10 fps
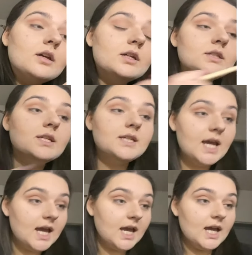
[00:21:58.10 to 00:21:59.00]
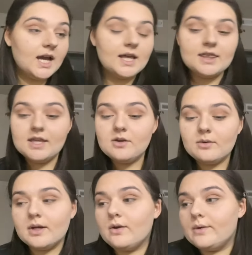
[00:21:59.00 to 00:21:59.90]
today I think we're
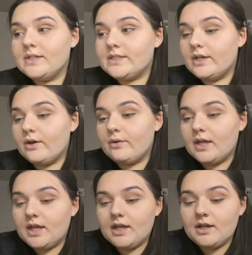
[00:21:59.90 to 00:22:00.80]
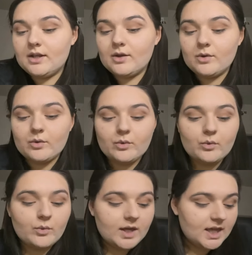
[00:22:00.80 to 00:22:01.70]
going to go in
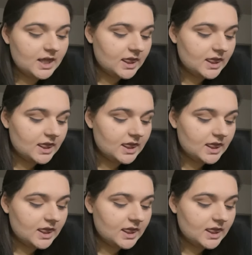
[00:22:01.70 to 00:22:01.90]
with